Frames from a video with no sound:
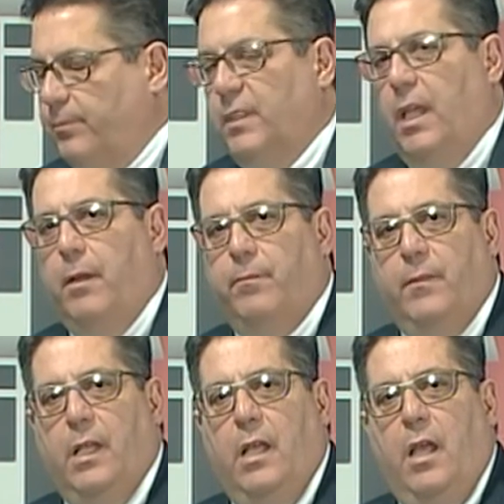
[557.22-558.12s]

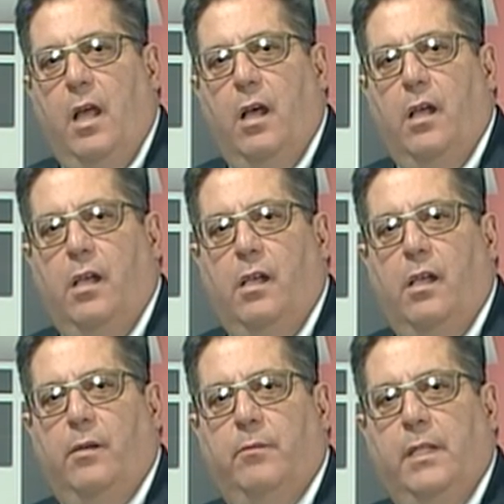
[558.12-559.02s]

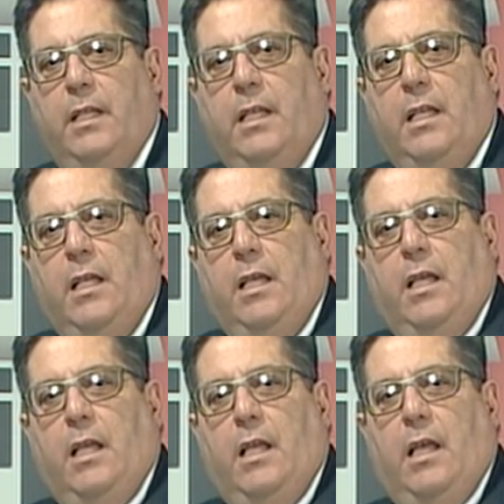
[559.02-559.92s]
Okay.
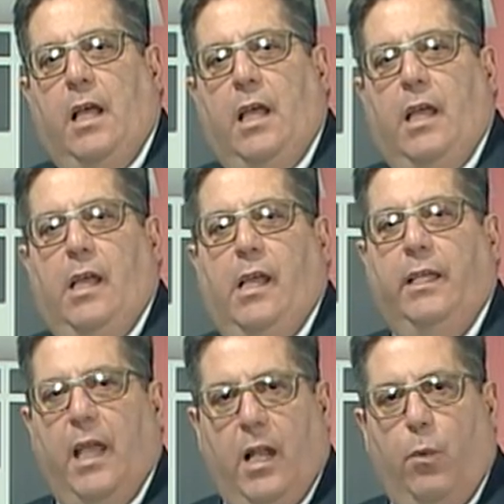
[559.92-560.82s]

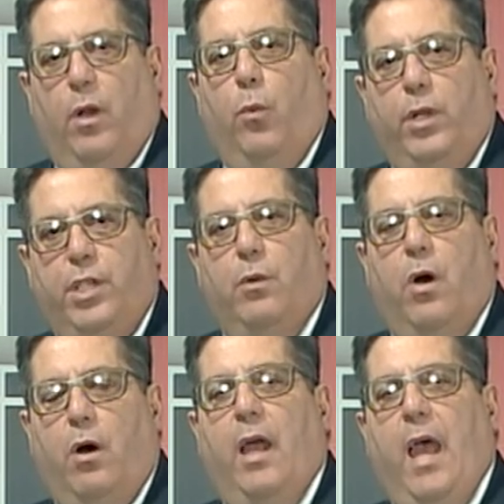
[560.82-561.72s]
Again, I want to wish you
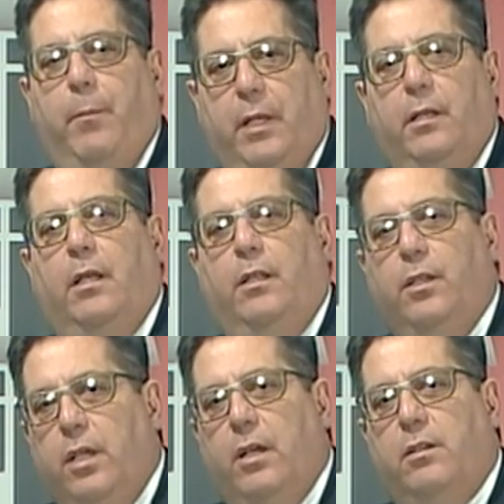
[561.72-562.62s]
all a happy
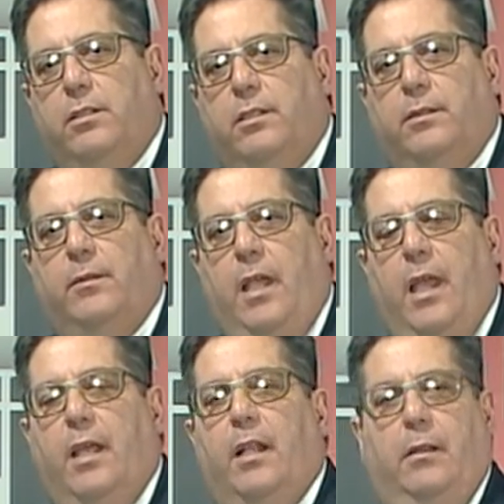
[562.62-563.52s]
New Year's,
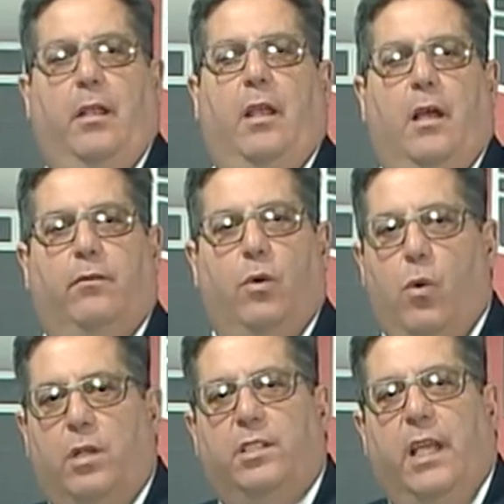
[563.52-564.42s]
and of
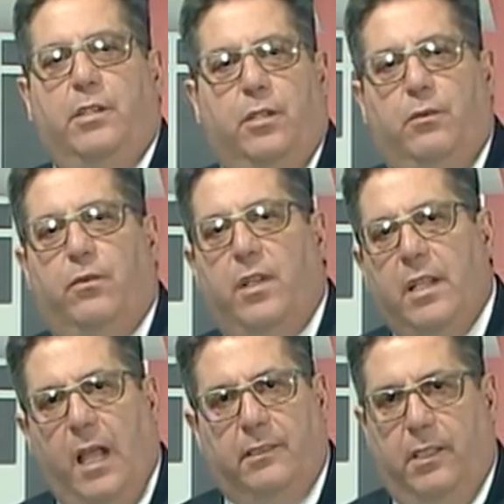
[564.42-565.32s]
course, stay tuned for the
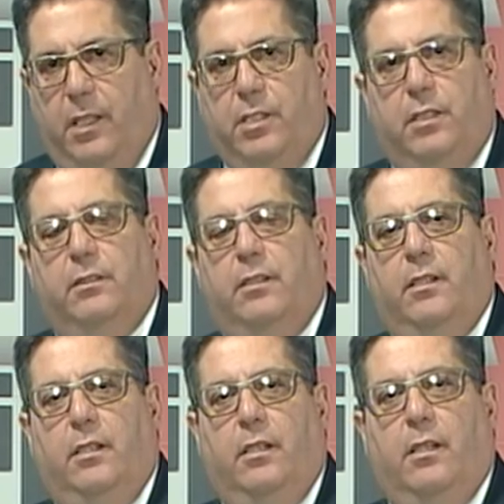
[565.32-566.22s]
next edition
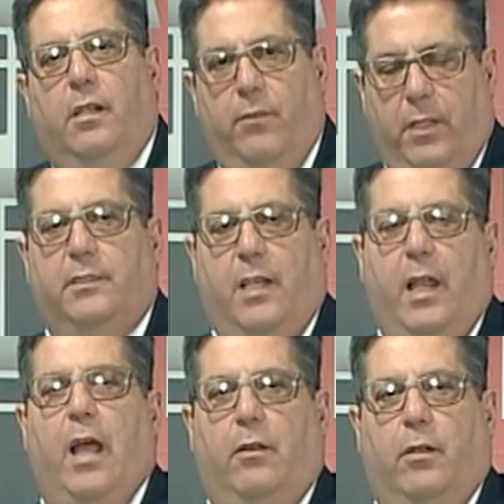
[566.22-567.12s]
of
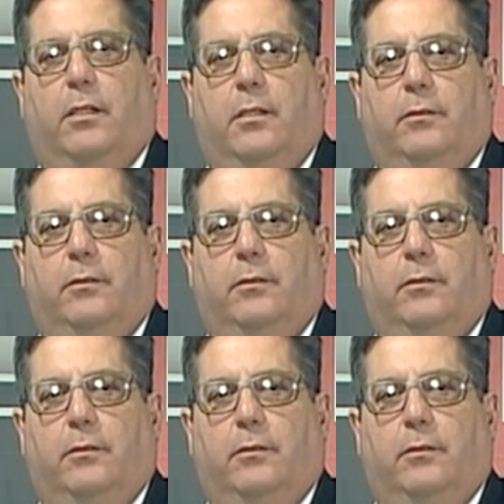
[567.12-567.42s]
Inside Outlook.